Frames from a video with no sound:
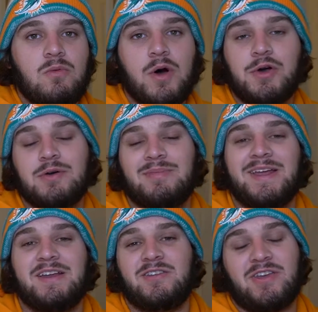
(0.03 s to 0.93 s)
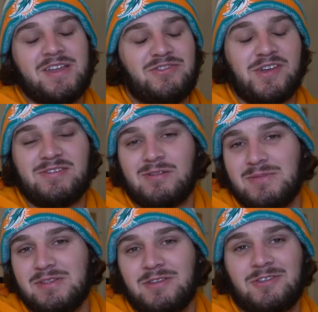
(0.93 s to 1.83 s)
Welcome, ladies and
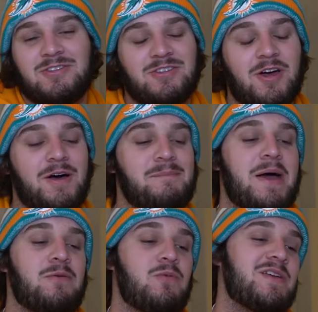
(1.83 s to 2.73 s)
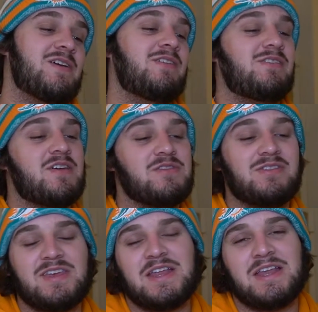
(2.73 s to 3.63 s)
gentlemen. This is my week
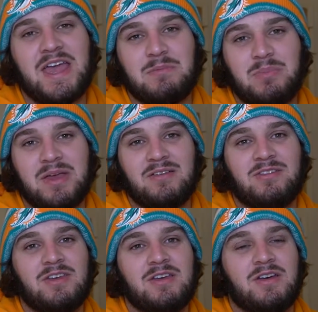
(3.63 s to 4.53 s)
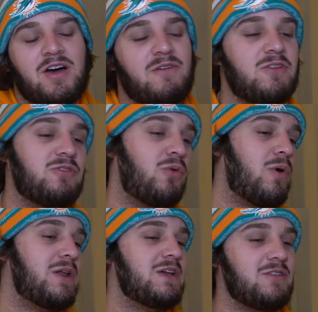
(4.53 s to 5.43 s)
17 game picks of the
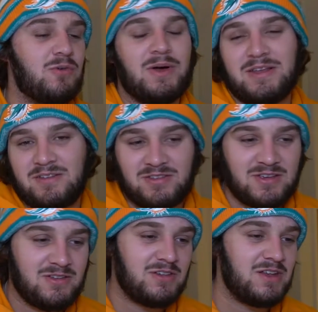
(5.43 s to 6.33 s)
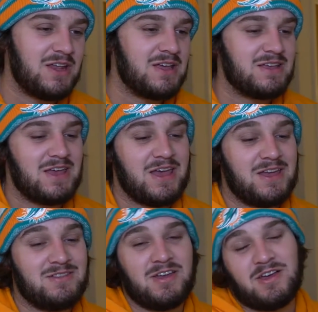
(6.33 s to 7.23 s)
2020 season,
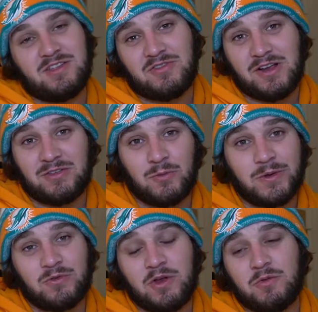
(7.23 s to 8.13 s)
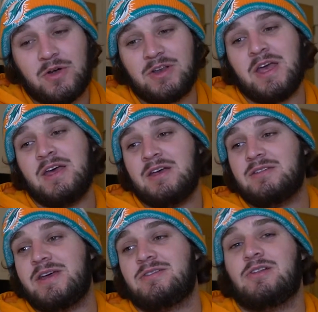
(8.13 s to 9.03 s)
and it's finally 2021.
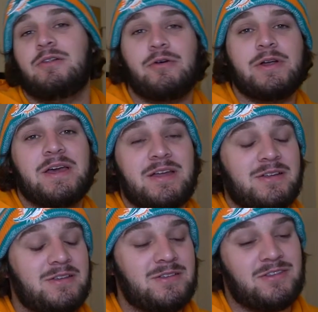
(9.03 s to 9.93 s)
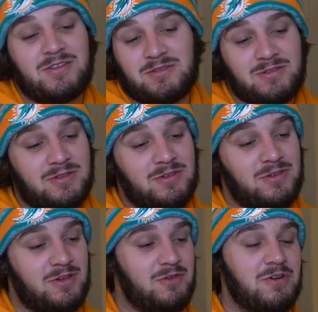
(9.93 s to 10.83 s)
Thank the Lord. It is
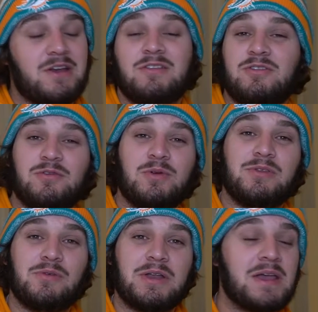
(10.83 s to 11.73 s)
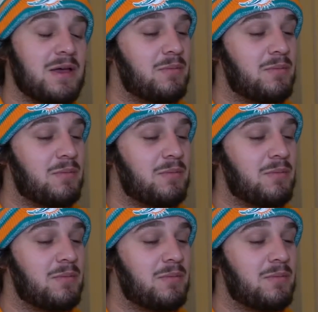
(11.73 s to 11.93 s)
good riddance, 2020.